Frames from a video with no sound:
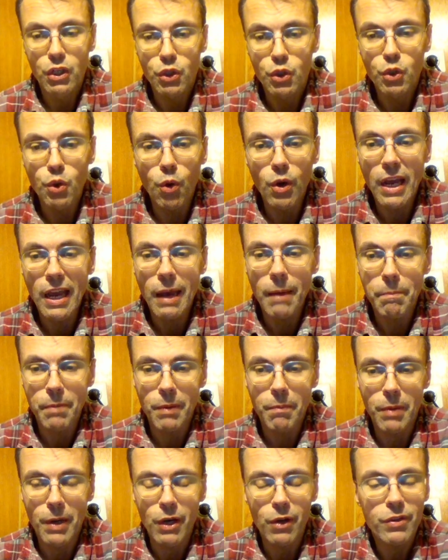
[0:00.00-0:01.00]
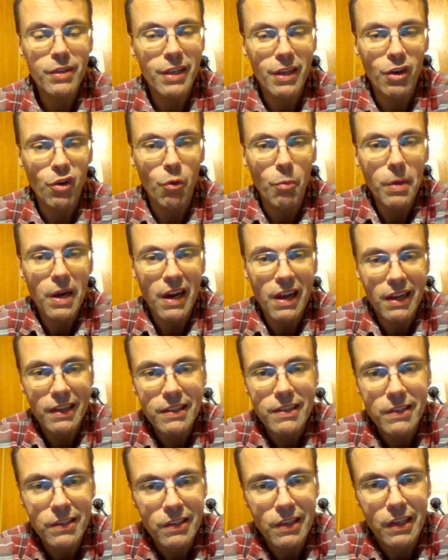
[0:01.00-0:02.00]
too happy about the
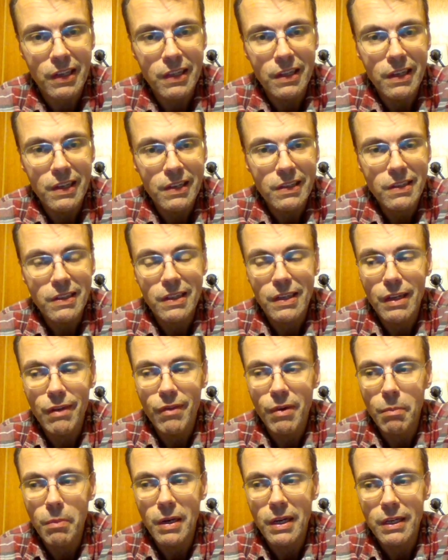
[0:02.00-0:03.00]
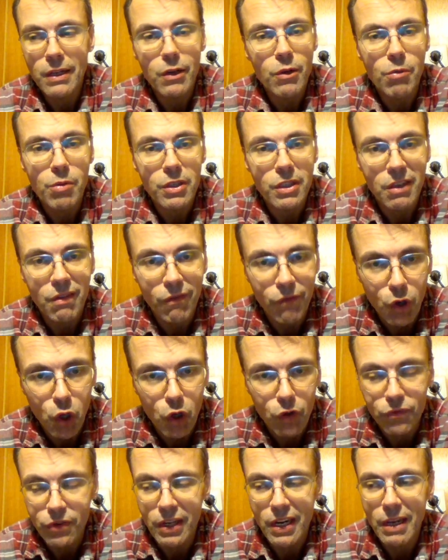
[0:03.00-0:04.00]
Illuminatis like this, and everybody who was
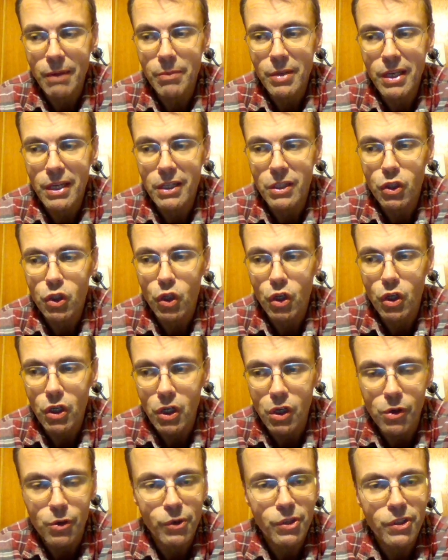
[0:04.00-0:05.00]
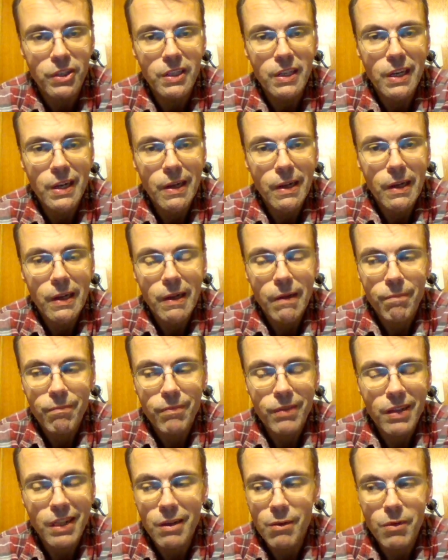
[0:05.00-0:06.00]
involved in MKUltra knows
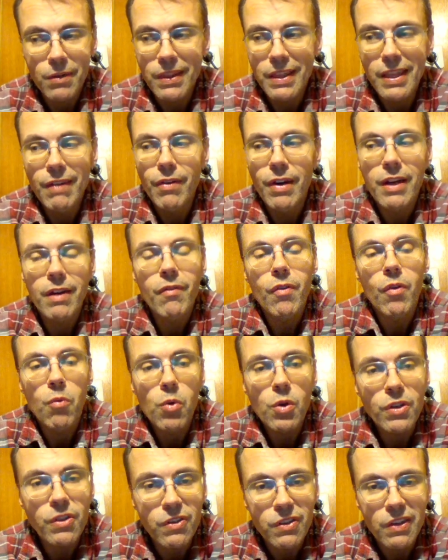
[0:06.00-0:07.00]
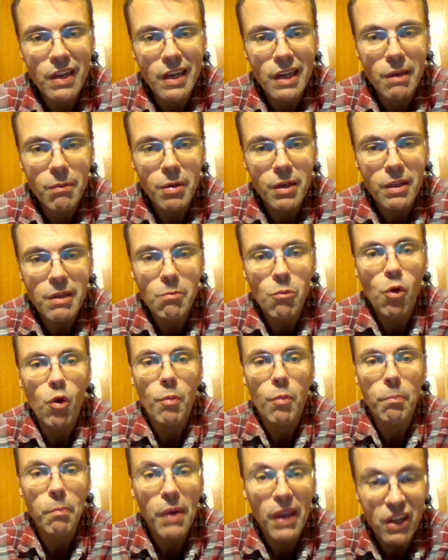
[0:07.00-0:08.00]
that there never ever was anybody more
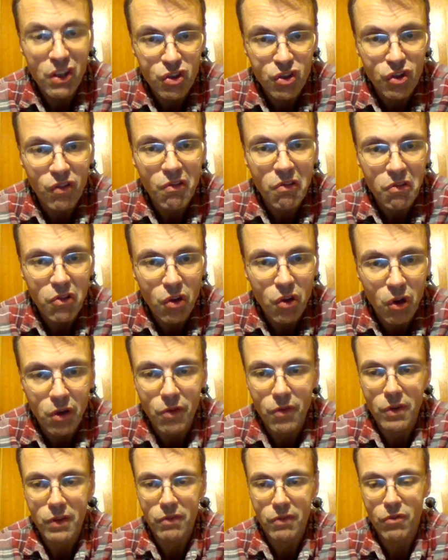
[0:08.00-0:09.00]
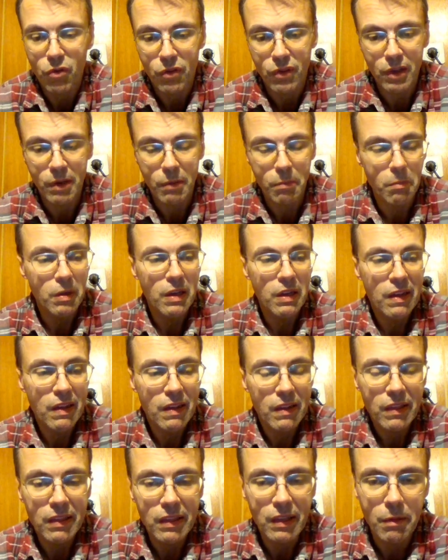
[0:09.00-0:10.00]
patient, tolerant to them
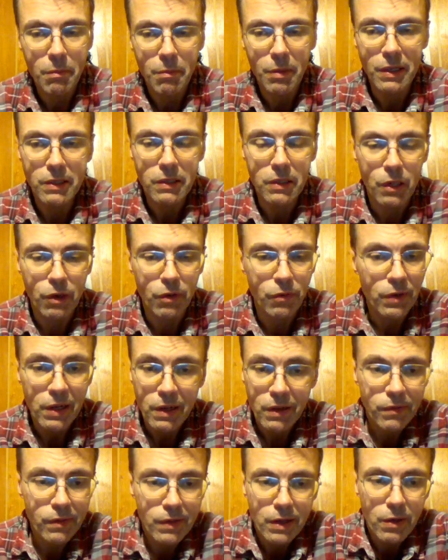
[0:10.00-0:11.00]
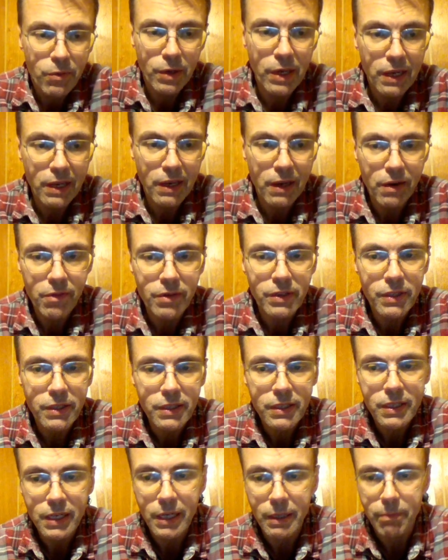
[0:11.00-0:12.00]
than myself. They really are a
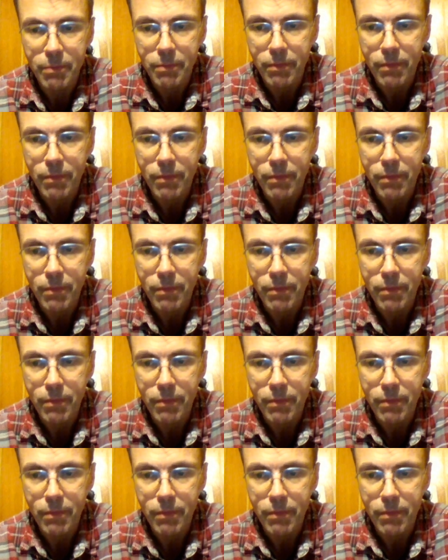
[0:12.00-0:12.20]
scum.